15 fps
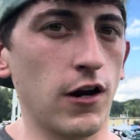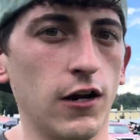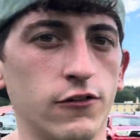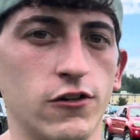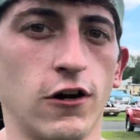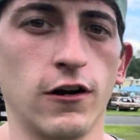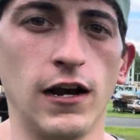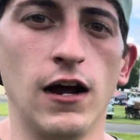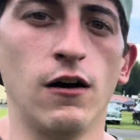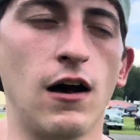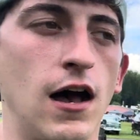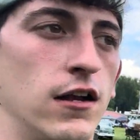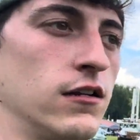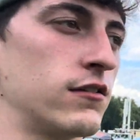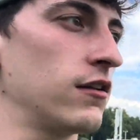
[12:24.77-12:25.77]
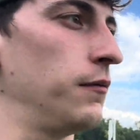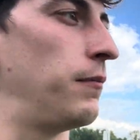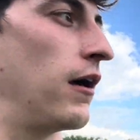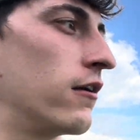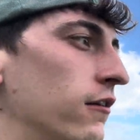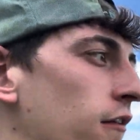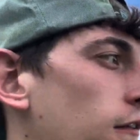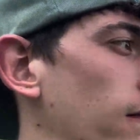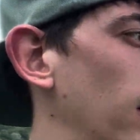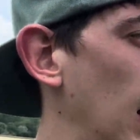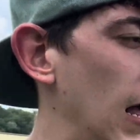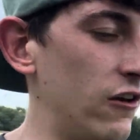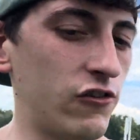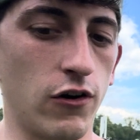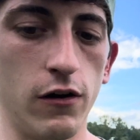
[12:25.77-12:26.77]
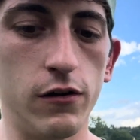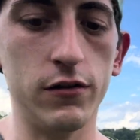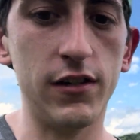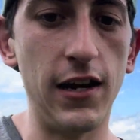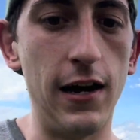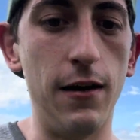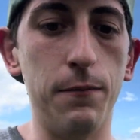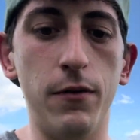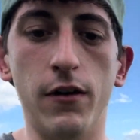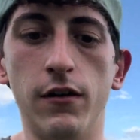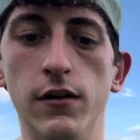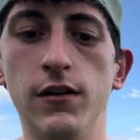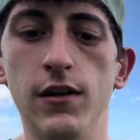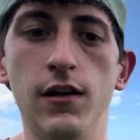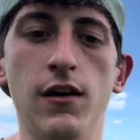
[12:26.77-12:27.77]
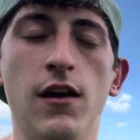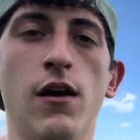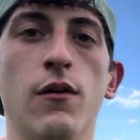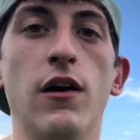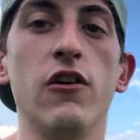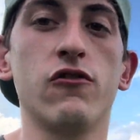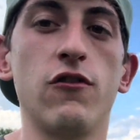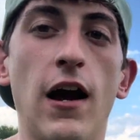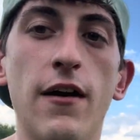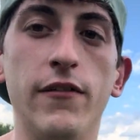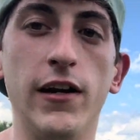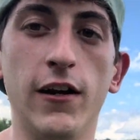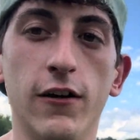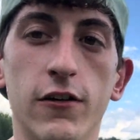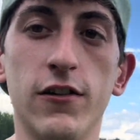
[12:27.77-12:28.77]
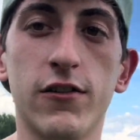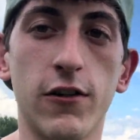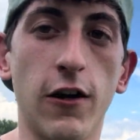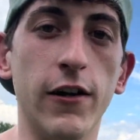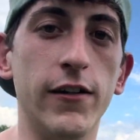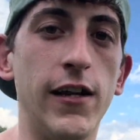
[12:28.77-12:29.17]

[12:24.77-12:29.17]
good turnout, honestly better than the last show I was at, but I was driving here, just started